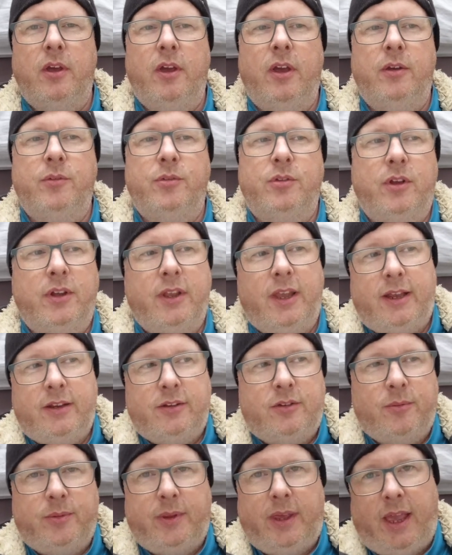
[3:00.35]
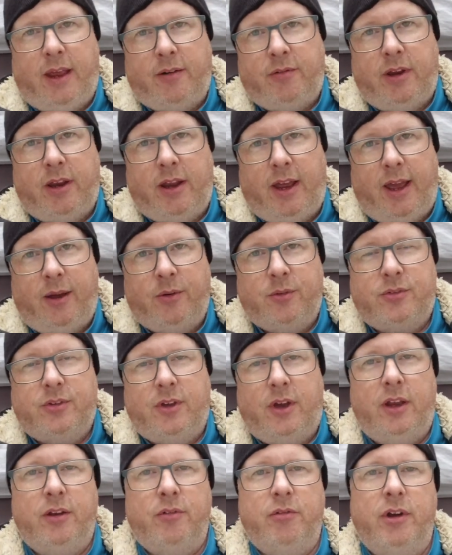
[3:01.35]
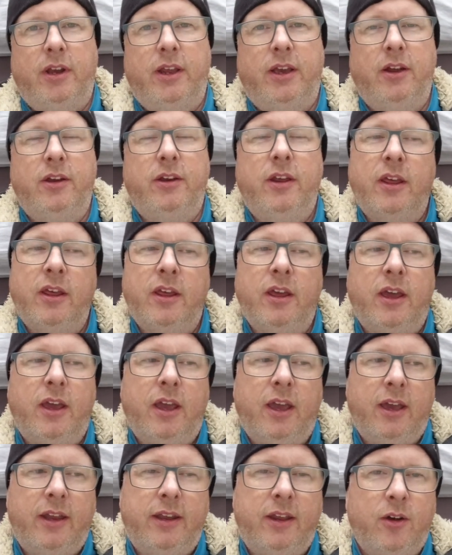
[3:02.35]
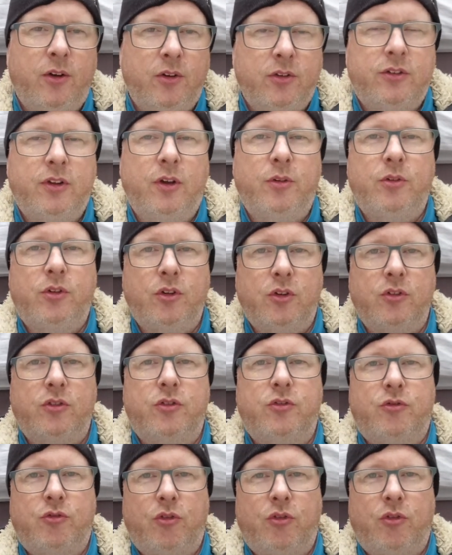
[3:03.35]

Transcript: so it lights up the area outside really good, and it also does